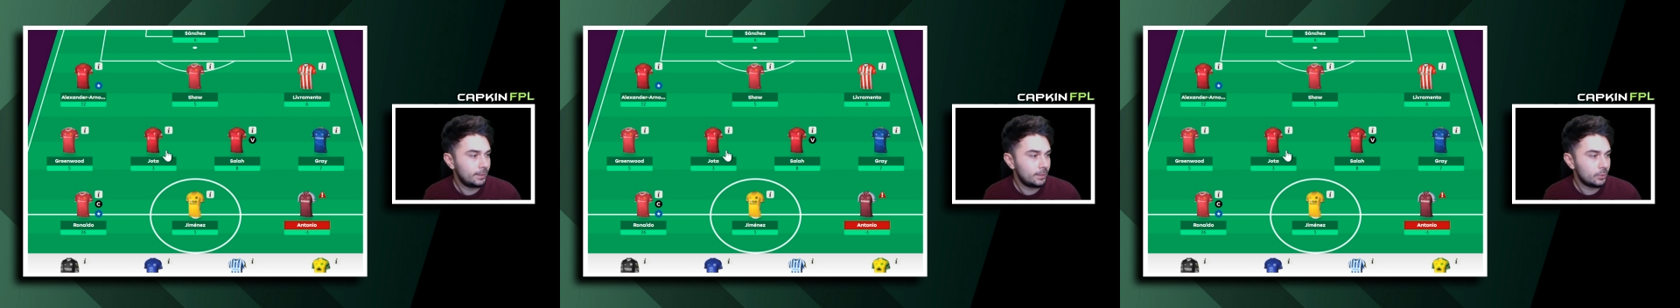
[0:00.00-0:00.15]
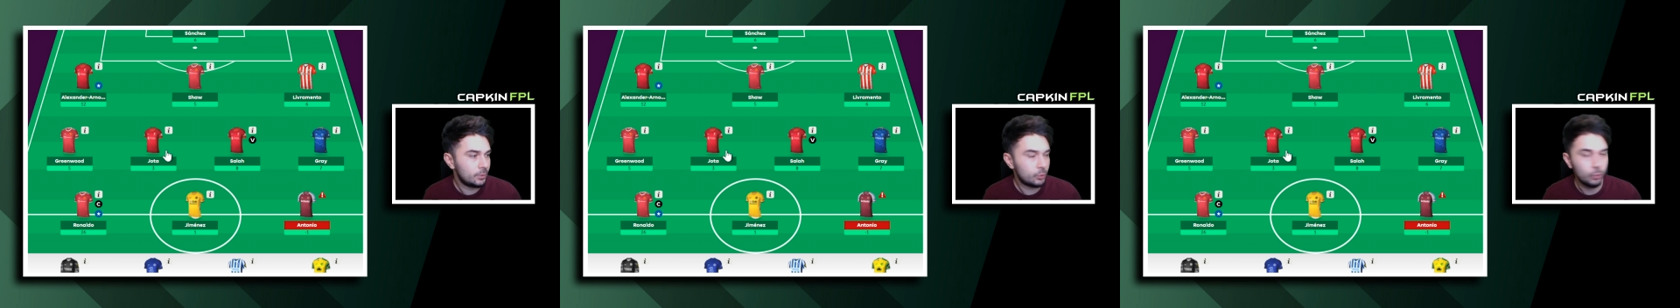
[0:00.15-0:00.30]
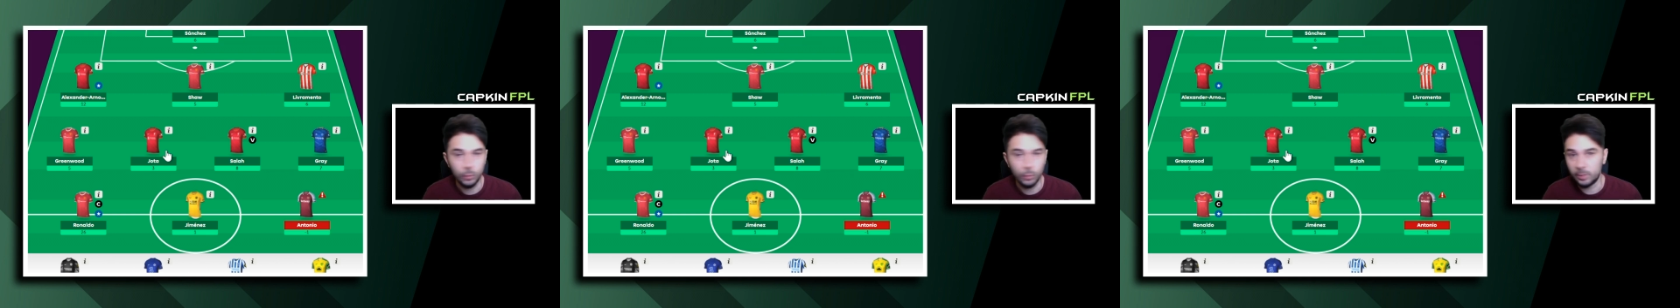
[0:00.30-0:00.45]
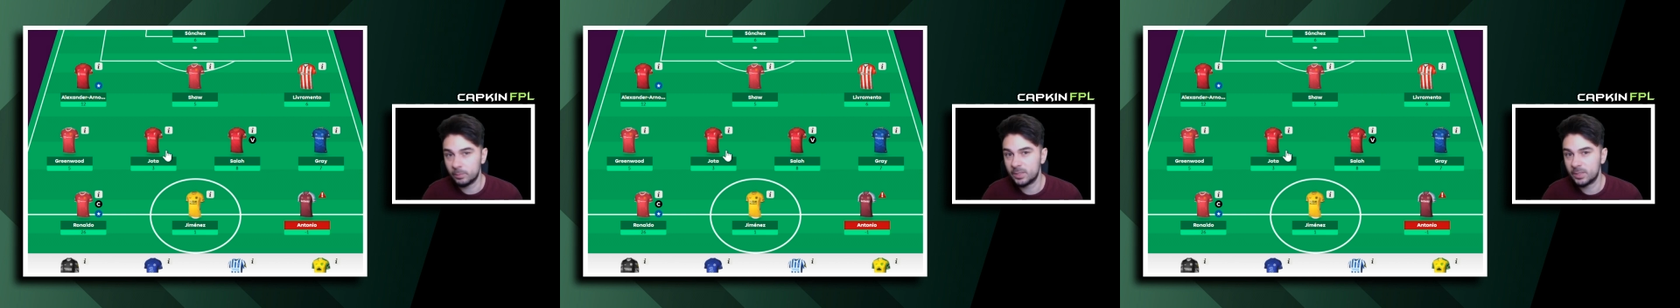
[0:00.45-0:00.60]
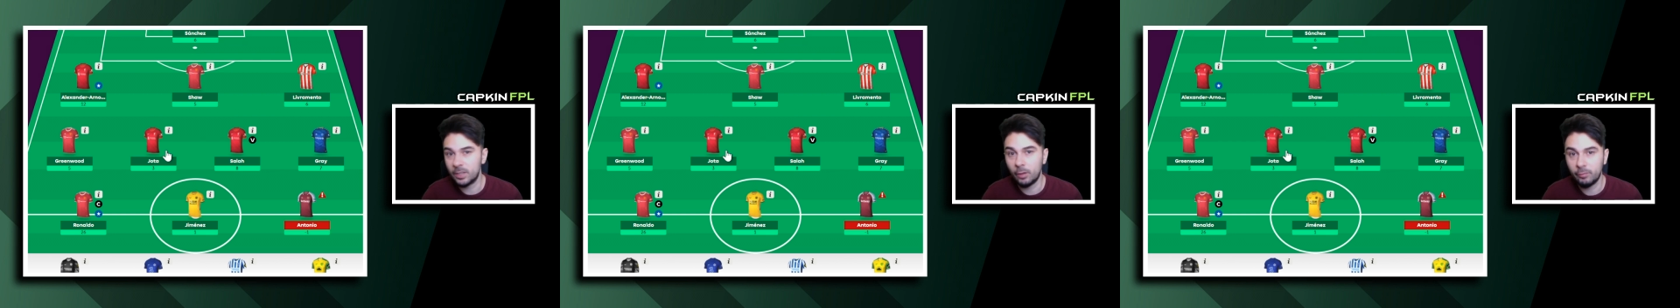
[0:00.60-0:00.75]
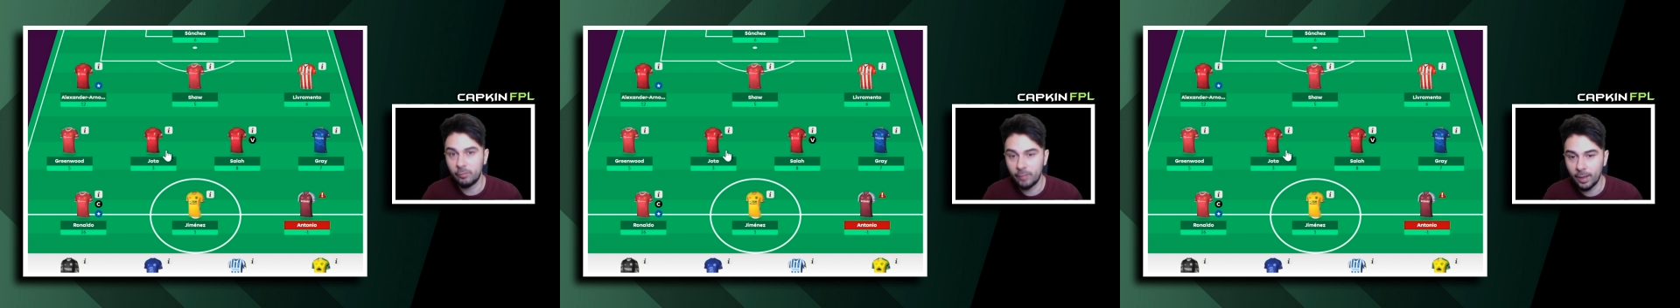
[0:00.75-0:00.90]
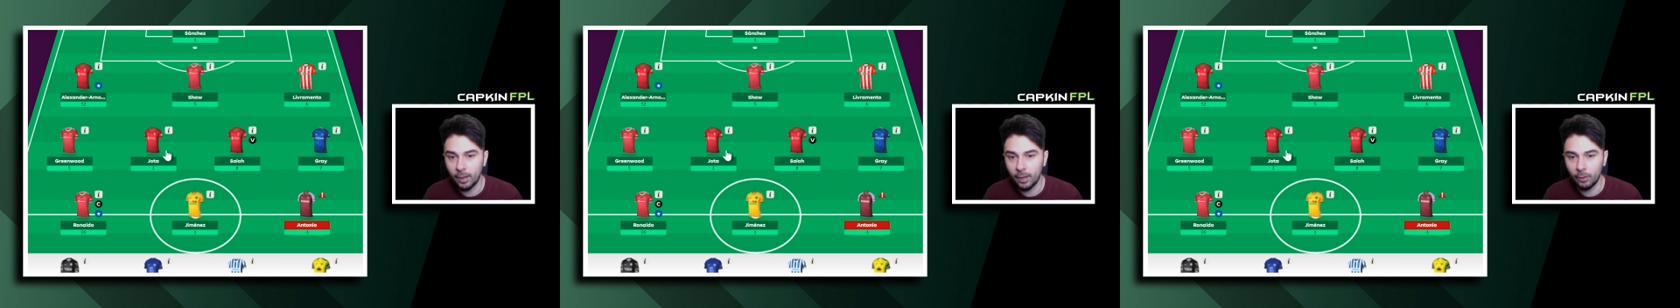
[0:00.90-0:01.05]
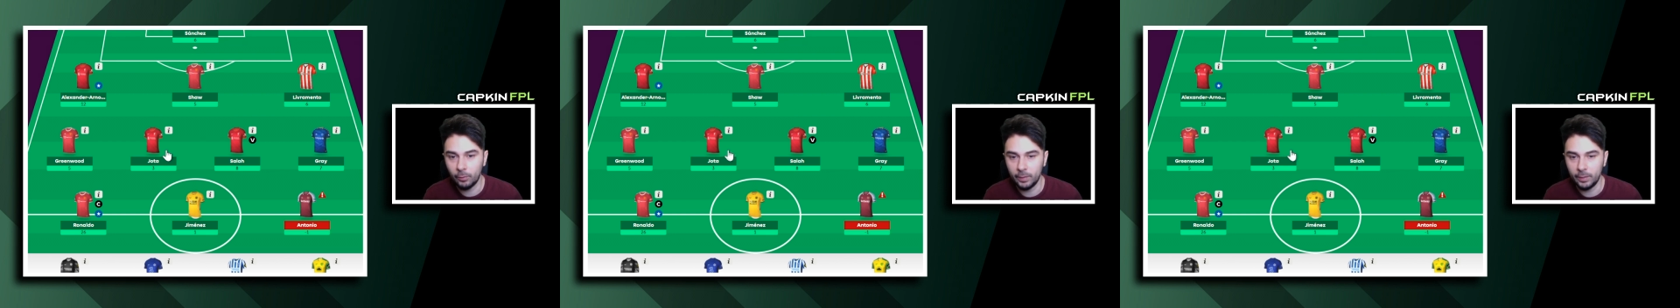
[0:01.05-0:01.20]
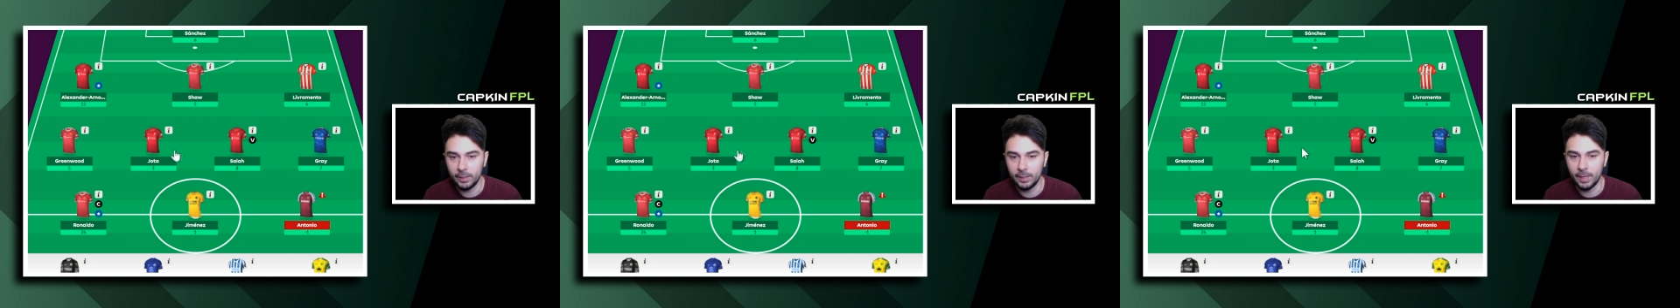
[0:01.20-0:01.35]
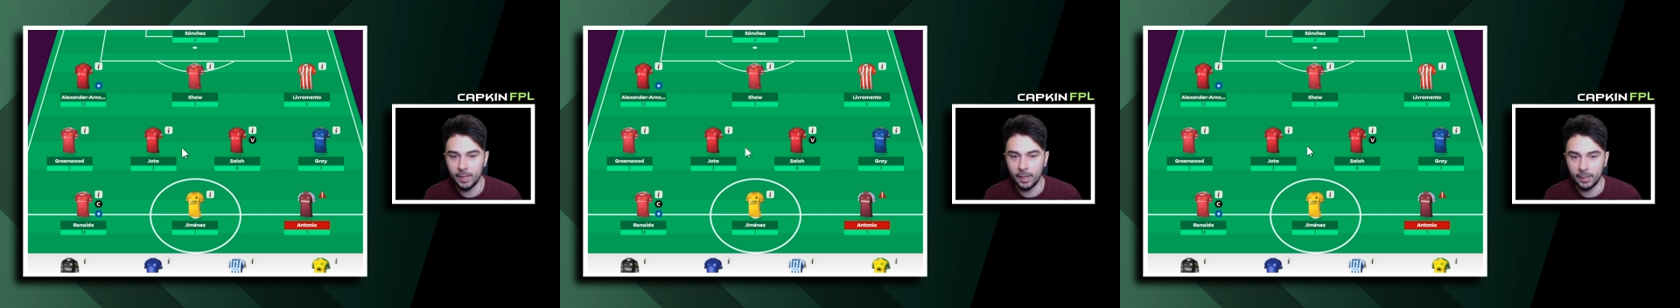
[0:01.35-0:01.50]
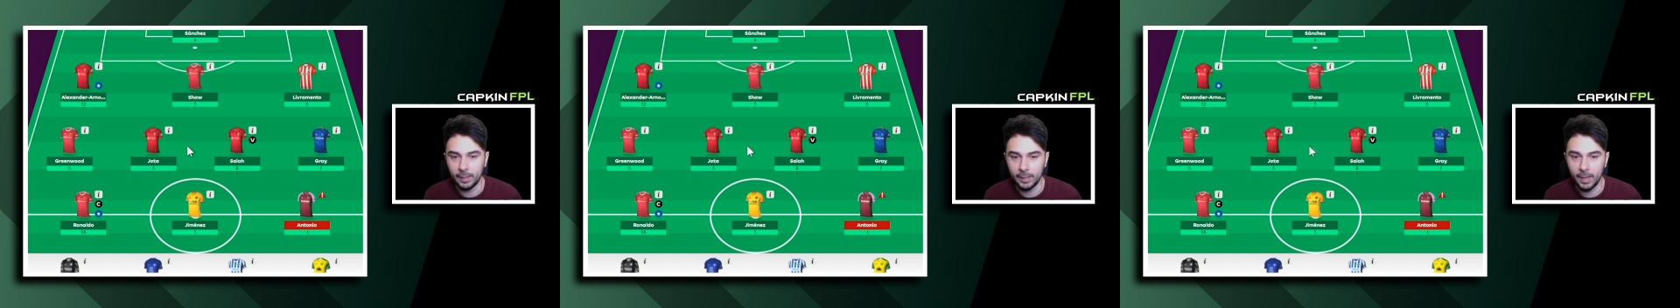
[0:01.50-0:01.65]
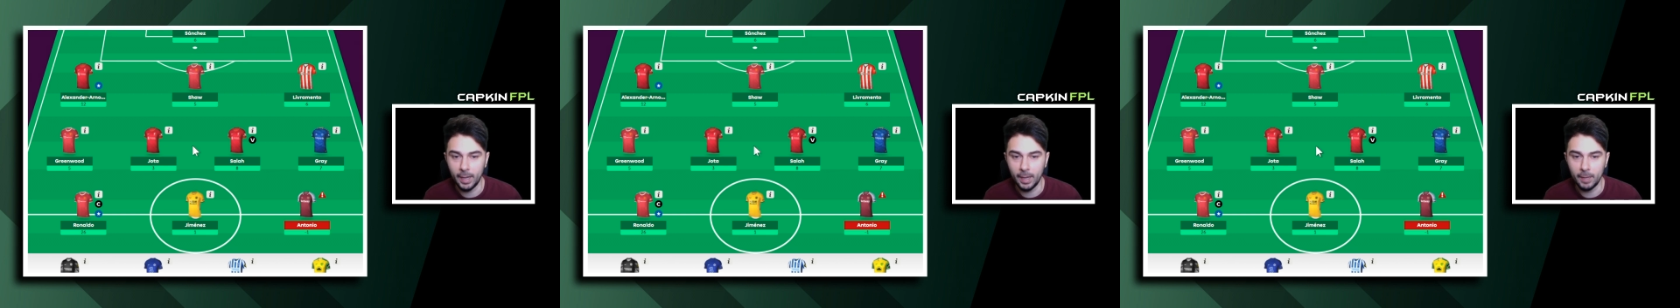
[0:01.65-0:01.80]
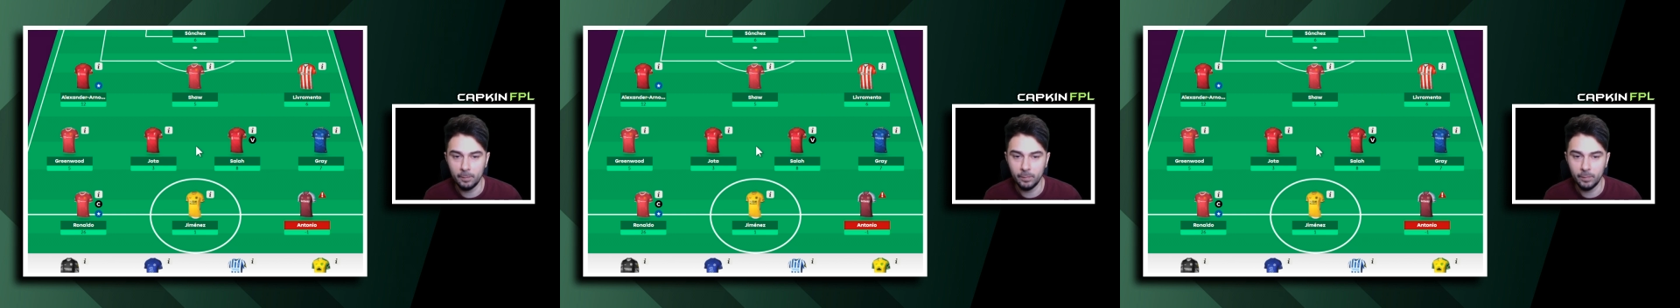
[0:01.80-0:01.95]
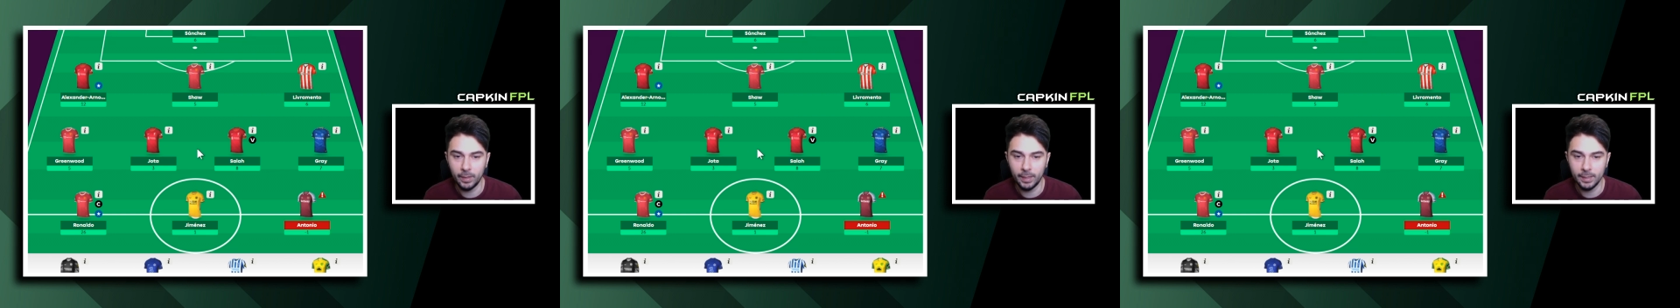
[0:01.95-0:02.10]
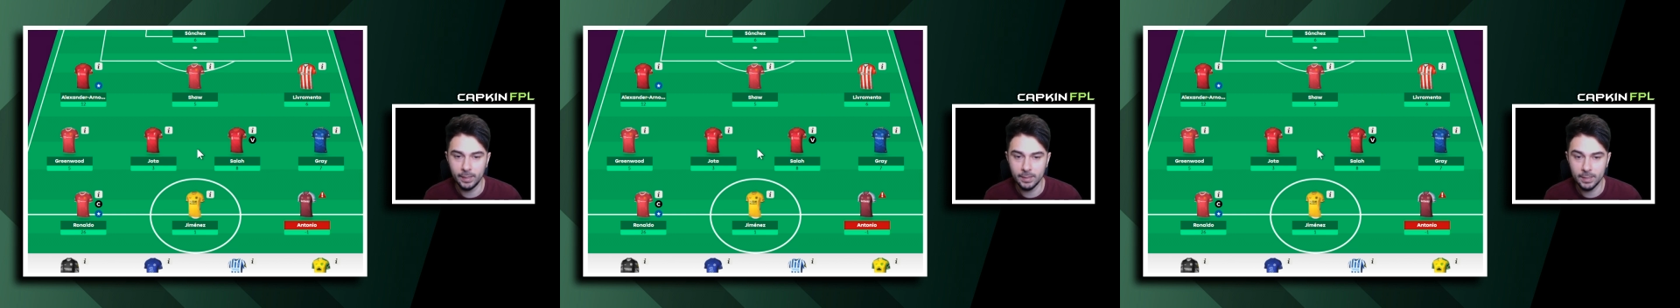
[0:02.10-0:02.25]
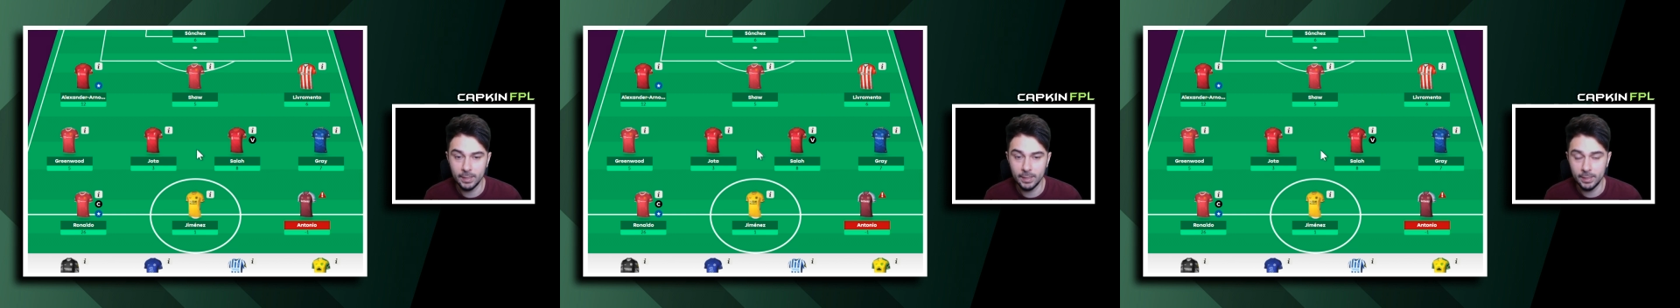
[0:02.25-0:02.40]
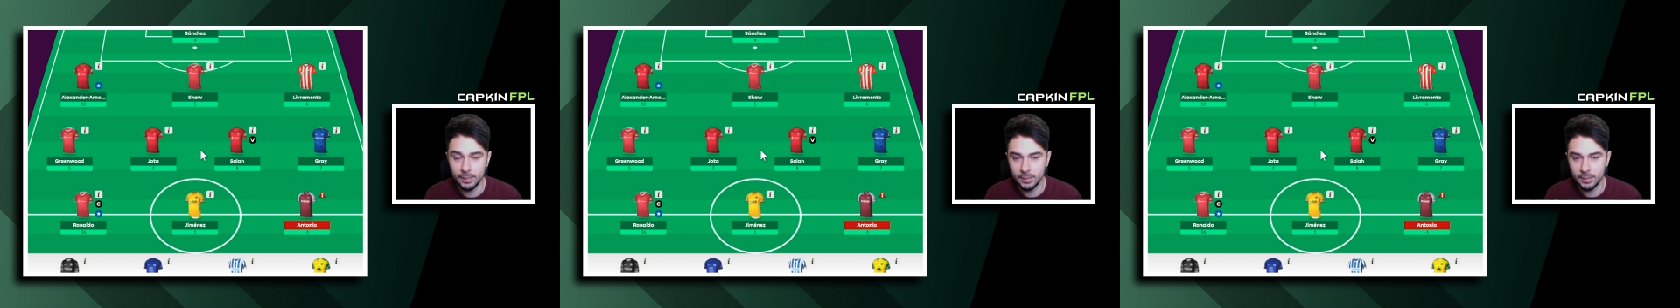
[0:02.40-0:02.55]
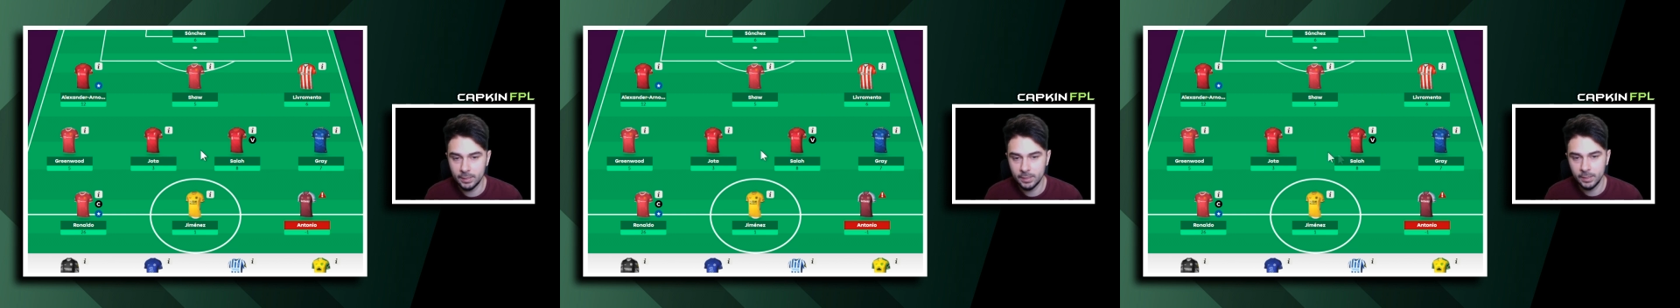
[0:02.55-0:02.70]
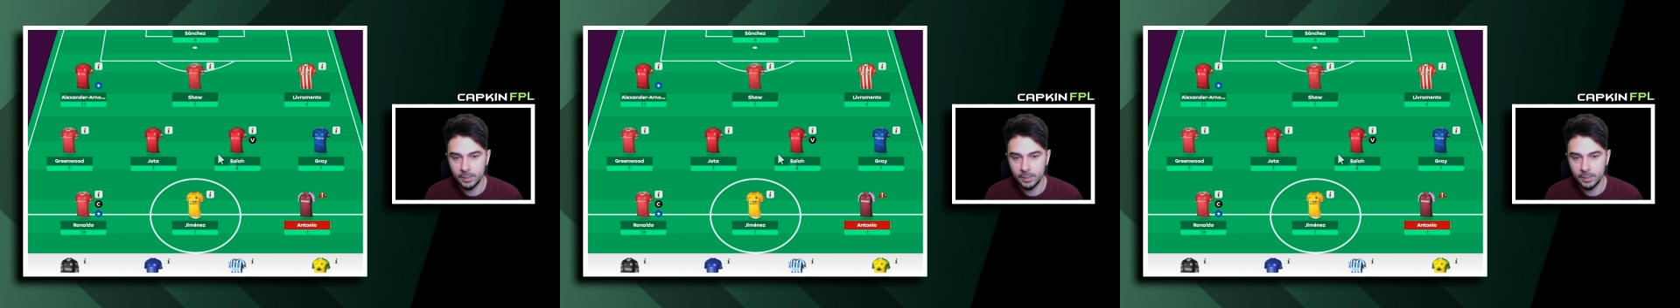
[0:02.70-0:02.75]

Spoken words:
sorted himself out in that game against Leeds.